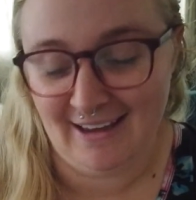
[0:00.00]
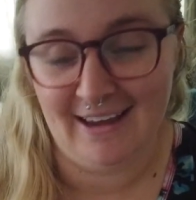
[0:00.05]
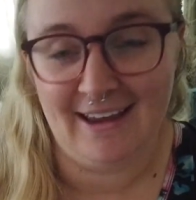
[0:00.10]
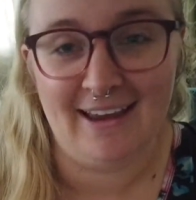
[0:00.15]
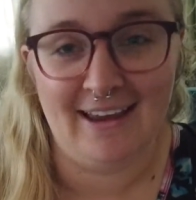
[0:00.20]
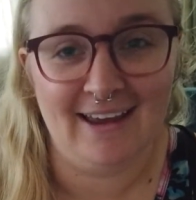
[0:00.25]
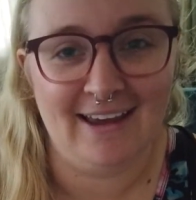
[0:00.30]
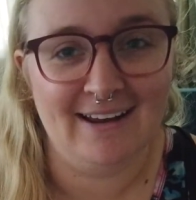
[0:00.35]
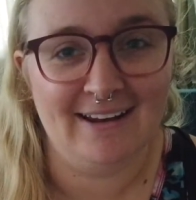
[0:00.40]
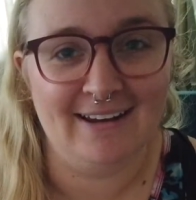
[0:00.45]

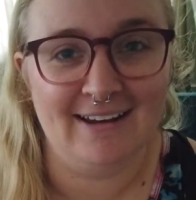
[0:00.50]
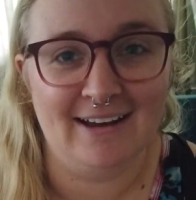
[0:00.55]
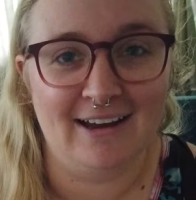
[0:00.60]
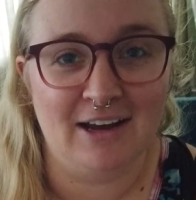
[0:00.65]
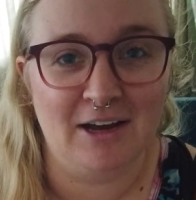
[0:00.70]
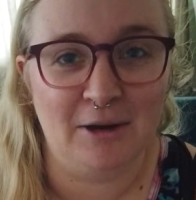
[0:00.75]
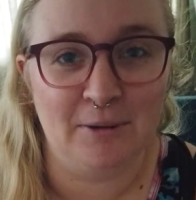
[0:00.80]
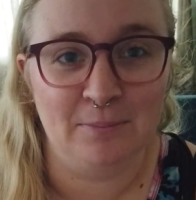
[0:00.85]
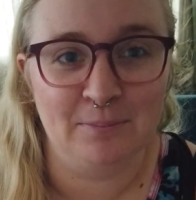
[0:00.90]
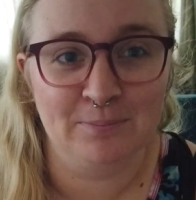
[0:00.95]
and
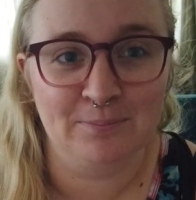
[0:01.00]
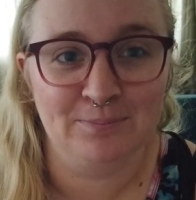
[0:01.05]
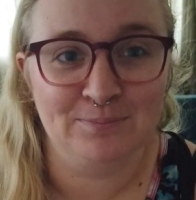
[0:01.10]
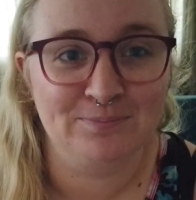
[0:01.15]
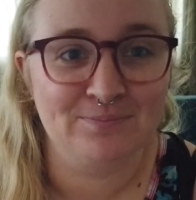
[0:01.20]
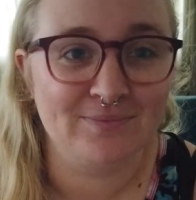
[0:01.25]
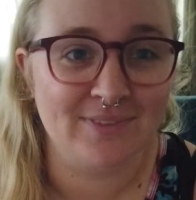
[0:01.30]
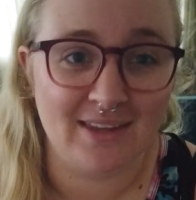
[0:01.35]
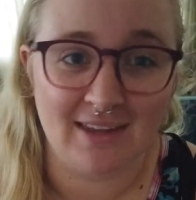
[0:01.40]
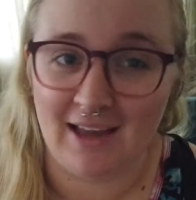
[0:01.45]

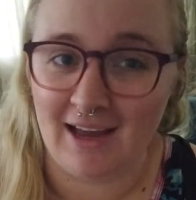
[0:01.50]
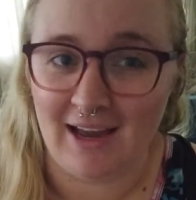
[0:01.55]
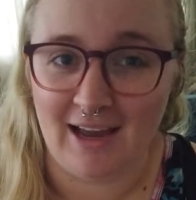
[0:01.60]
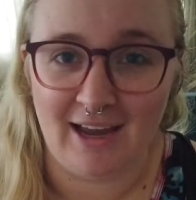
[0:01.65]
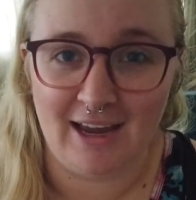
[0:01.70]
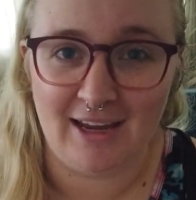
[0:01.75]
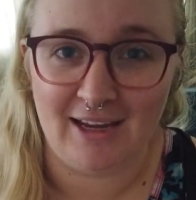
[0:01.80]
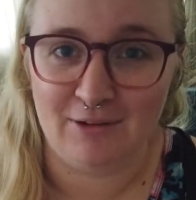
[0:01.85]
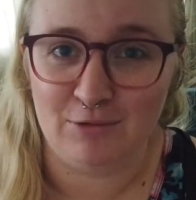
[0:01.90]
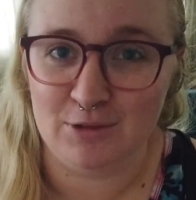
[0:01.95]

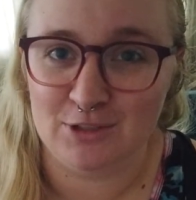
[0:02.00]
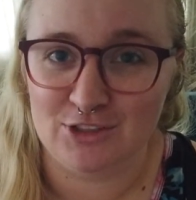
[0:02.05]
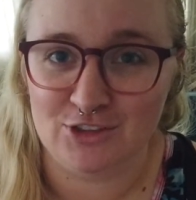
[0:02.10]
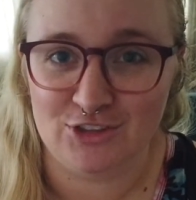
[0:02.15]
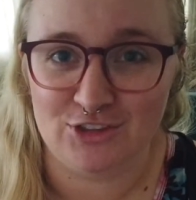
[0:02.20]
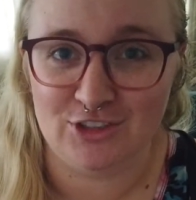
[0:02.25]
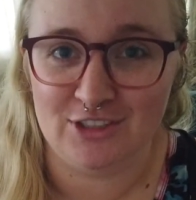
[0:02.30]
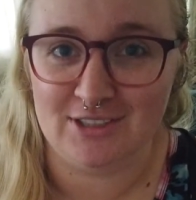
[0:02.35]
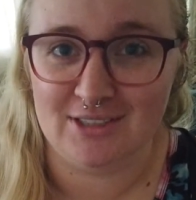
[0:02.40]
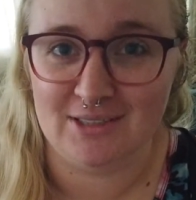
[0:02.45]
I was
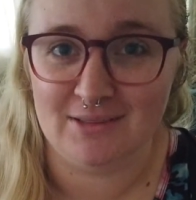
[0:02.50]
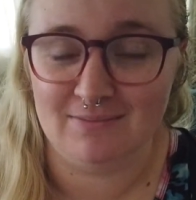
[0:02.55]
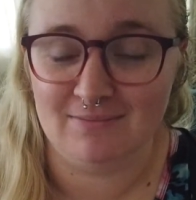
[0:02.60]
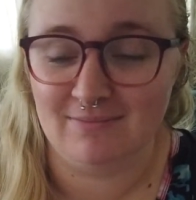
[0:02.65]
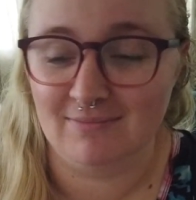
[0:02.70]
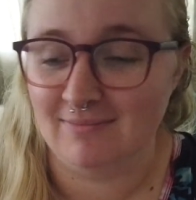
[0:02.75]
just